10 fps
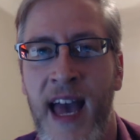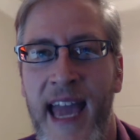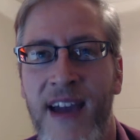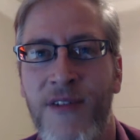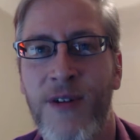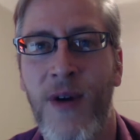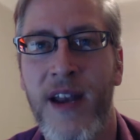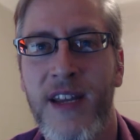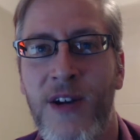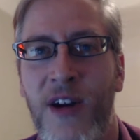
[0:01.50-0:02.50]
Hey
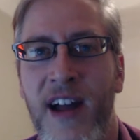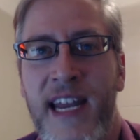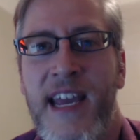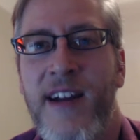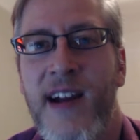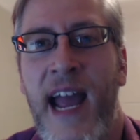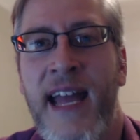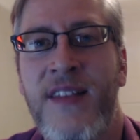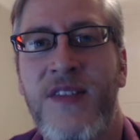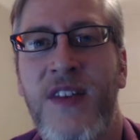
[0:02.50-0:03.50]
everyone, Caront here,
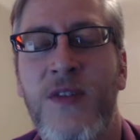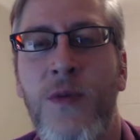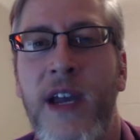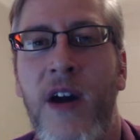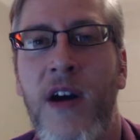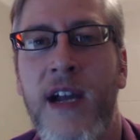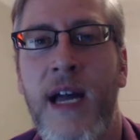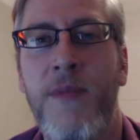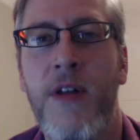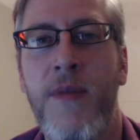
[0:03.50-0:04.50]
and since we are a
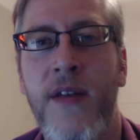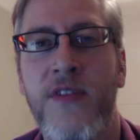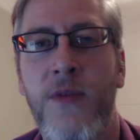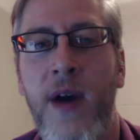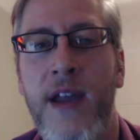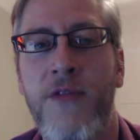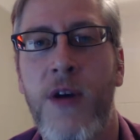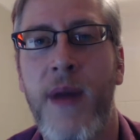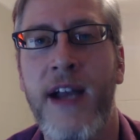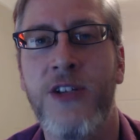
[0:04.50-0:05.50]
couple of months away
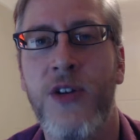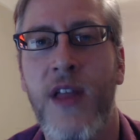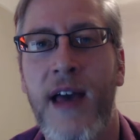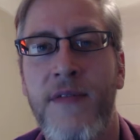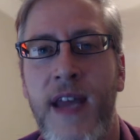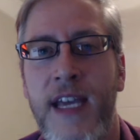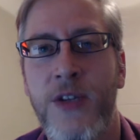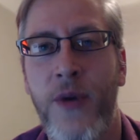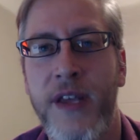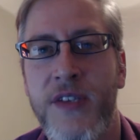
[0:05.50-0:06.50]
from Extra Life Day
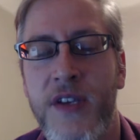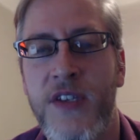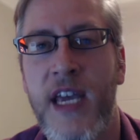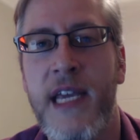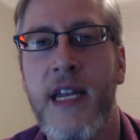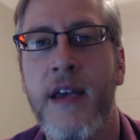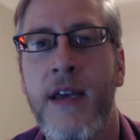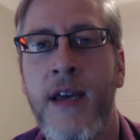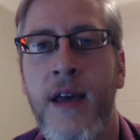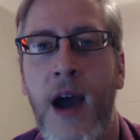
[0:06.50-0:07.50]
2016,
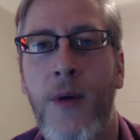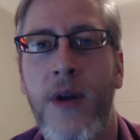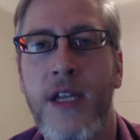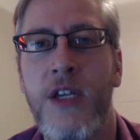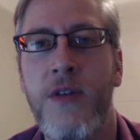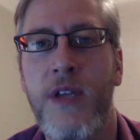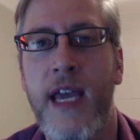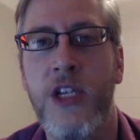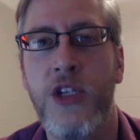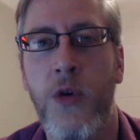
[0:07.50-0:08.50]
I wanted to
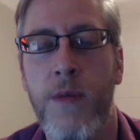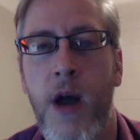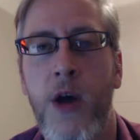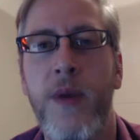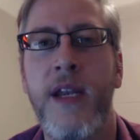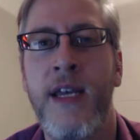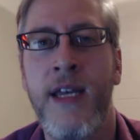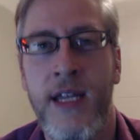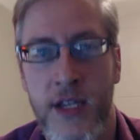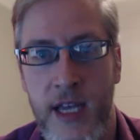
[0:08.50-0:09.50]
take a short moment
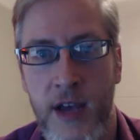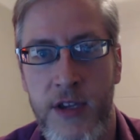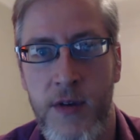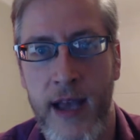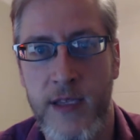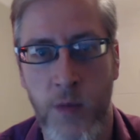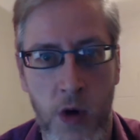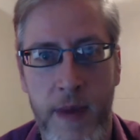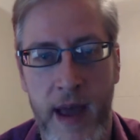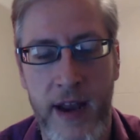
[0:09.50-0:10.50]
to tell you guys
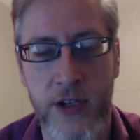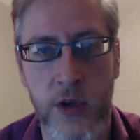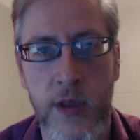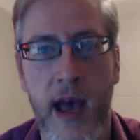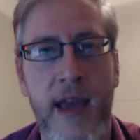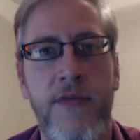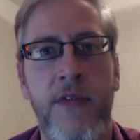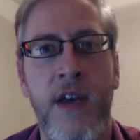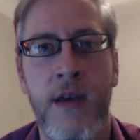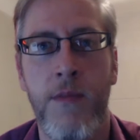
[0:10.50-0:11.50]
more about Extra Life,
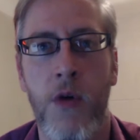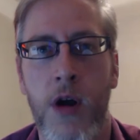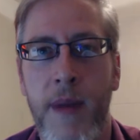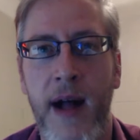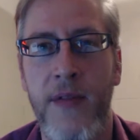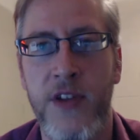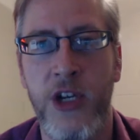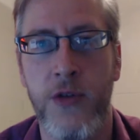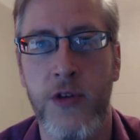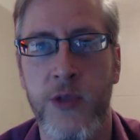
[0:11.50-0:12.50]
more about the
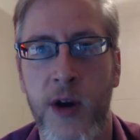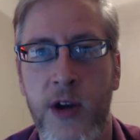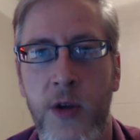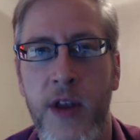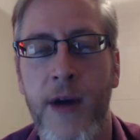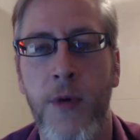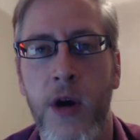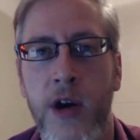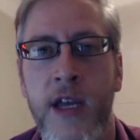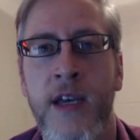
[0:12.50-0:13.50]
Children's Miracle
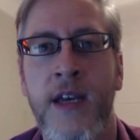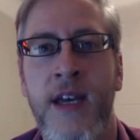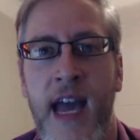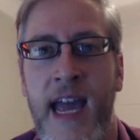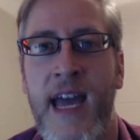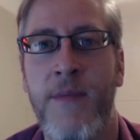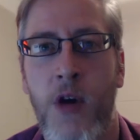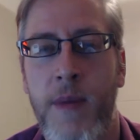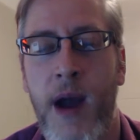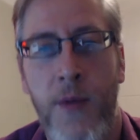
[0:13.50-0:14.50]
Network, and
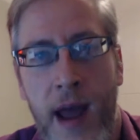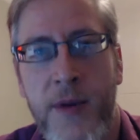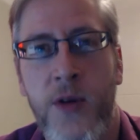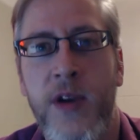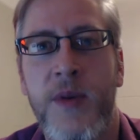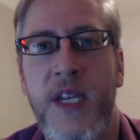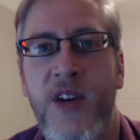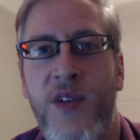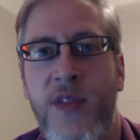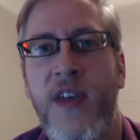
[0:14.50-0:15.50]
more about what I'm going to be
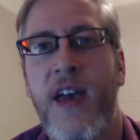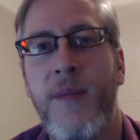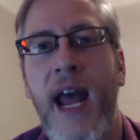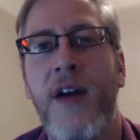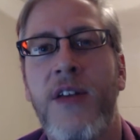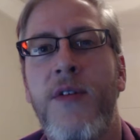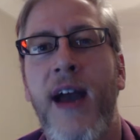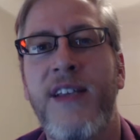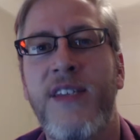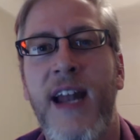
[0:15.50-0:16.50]
doing with them and how you
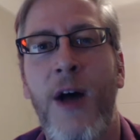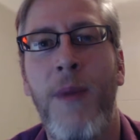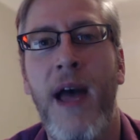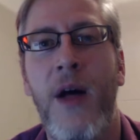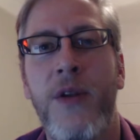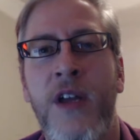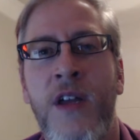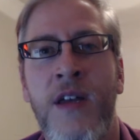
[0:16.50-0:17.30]
guys can help out.